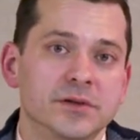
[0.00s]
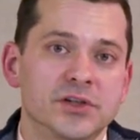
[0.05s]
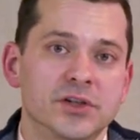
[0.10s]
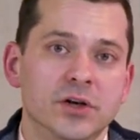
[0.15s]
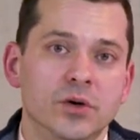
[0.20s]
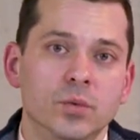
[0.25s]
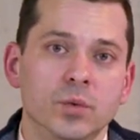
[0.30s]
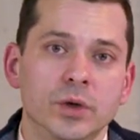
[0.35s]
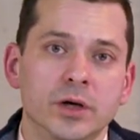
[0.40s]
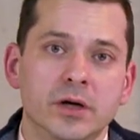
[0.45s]

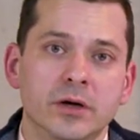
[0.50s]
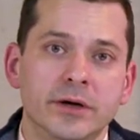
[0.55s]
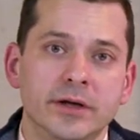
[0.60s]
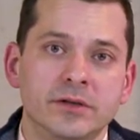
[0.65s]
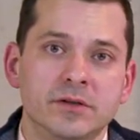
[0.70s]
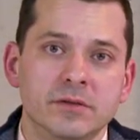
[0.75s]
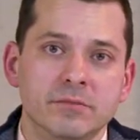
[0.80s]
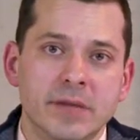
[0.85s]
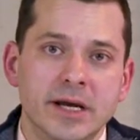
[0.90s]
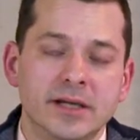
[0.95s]
So we're going
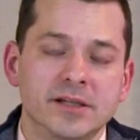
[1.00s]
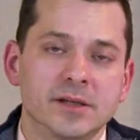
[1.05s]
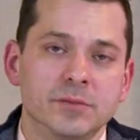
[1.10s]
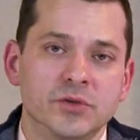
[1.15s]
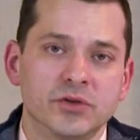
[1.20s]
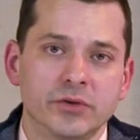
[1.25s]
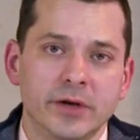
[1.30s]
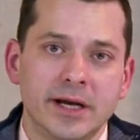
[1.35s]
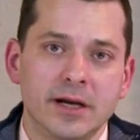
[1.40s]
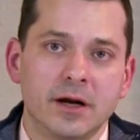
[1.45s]
to make some
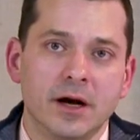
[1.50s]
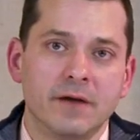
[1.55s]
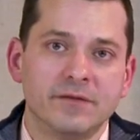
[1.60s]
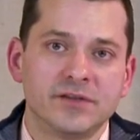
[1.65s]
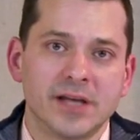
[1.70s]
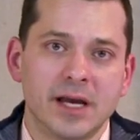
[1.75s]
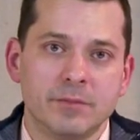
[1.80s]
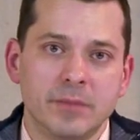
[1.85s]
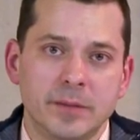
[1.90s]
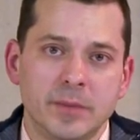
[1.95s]
trade
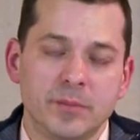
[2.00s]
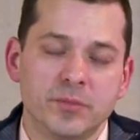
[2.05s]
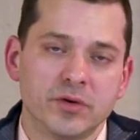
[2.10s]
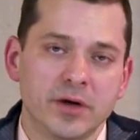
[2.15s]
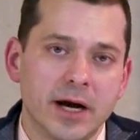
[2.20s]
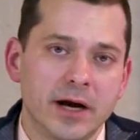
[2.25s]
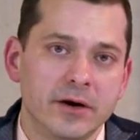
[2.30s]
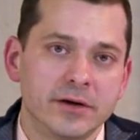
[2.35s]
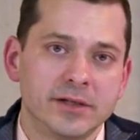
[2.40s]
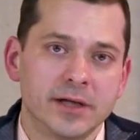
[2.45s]
offs that maybe
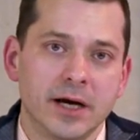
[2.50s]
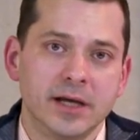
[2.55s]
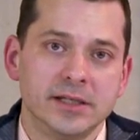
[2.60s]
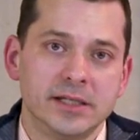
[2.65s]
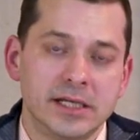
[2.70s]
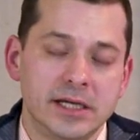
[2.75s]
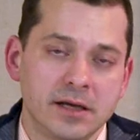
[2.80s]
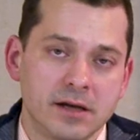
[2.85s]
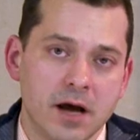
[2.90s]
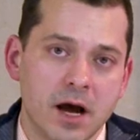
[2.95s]
prioritize
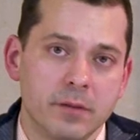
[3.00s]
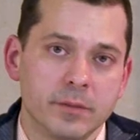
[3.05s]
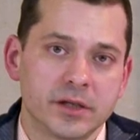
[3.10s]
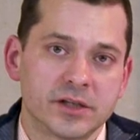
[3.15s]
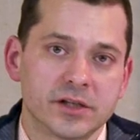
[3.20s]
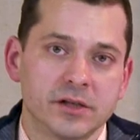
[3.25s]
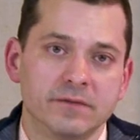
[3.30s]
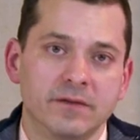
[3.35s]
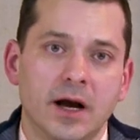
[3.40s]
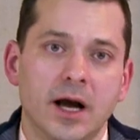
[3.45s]
economic
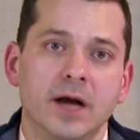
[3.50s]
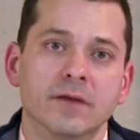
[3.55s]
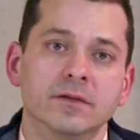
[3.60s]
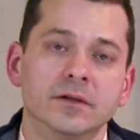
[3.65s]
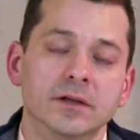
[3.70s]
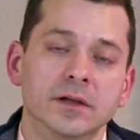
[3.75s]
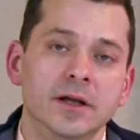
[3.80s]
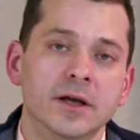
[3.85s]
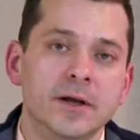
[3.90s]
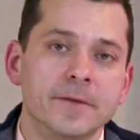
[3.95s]

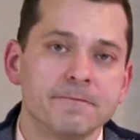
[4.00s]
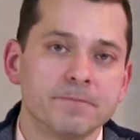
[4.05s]
survival